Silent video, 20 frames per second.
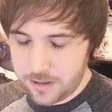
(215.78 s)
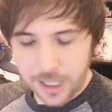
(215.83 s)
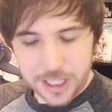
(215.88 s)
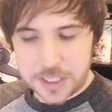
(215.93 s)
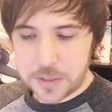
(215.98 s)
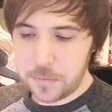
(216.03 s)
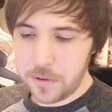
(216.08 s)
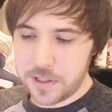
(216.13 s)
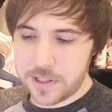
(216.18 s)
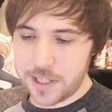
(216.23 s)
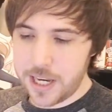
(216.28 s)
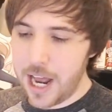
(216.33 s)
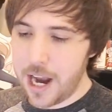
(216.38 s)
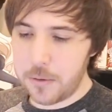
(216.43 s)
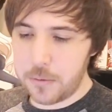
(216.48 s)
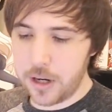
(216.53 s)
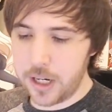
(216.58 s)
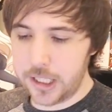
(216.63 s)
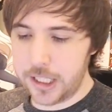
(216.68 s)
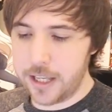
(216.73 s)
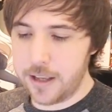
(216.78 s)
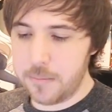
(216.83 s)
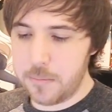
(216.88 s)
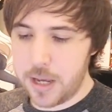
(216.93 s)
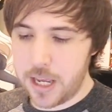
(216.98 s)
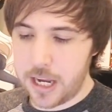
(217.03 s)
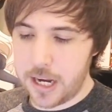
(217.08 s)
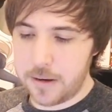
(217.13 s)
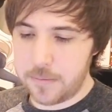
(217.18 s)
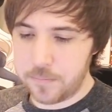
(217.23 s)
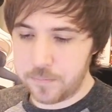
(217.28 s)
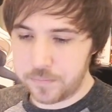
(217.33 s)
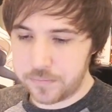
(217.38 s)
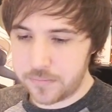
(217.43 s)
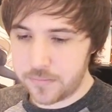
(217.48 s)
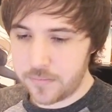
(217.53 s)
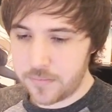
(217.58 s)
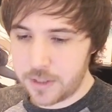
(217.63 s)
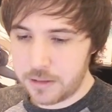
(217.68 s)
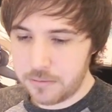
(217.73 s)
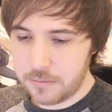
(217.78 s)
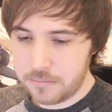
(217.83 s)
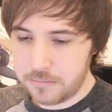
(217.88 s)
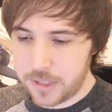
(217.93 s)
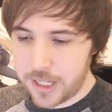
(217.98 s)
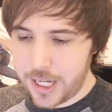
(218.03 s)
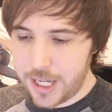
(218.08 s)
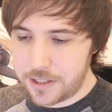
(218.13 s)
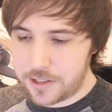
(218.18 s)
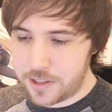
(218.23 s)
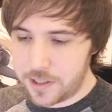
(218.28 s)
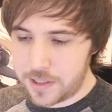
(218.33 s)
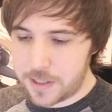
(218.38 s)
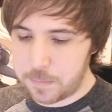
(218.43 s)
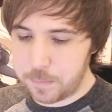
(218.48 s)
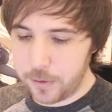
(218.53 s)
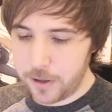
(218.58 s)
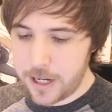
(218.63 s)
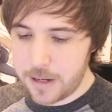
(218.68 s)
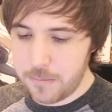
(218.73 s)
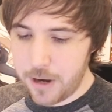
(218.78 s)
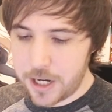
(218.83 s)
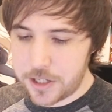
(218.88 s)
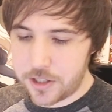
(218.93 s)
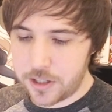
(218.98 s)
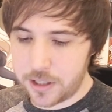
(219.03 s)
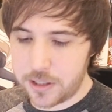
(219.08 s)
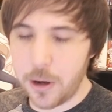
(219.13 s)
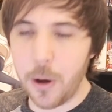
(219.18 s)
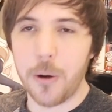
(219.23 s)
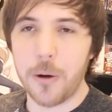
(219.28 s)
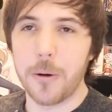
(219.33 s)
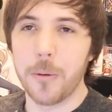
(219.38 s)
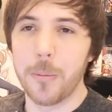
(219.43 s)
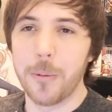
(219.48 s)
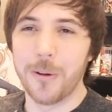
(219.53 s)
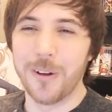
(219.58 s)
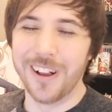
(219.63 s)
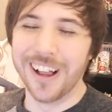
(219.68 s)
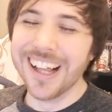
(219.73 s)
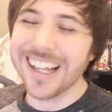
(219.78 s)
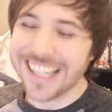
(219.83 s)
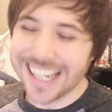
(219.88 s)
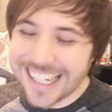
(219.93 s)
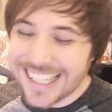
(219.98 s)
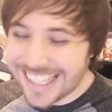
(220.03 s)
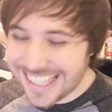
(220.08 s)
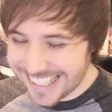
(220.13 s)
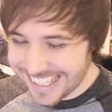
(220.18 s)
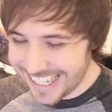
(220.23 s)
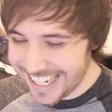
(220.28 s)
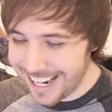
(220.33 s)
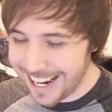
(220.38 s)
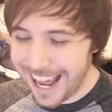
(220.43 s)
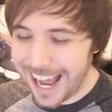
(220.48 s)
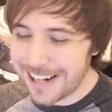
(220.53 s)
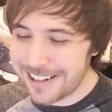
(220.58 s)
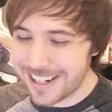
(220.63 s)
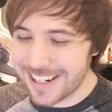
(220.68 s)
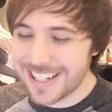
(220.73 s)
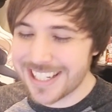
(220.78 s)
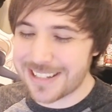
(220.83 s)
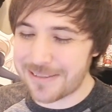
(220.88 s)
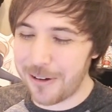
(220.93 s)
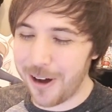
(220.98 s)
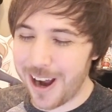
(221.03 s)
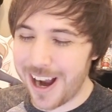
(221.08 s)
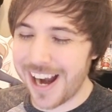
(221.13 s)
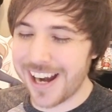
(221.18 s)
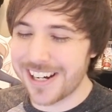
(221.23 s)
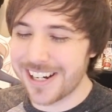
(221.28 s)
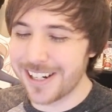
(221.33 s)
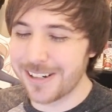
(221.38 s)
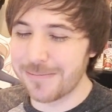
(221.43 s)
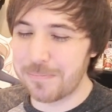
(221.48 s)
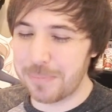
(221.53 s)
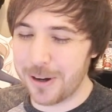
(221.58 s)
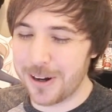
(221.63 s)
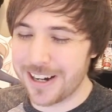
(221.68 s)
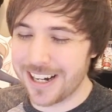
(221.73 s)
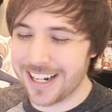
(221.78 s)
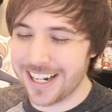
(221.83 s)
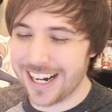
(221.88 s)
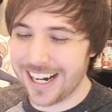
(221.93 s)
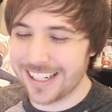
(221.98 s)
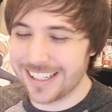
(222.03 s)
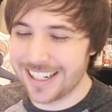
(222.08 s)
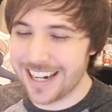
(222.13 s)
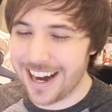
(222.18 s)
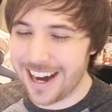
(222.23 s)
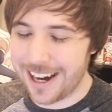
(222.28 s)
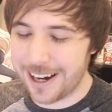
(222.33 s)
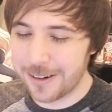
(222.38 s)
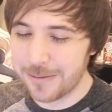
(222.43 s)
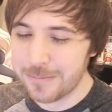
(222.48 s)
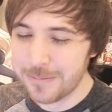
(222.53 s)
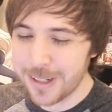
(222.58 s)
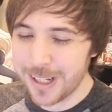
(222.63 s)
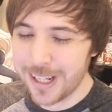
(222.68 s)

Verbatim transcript: This one's not really a meme. It's just pretty much adorable. and I just wanted to put it in there.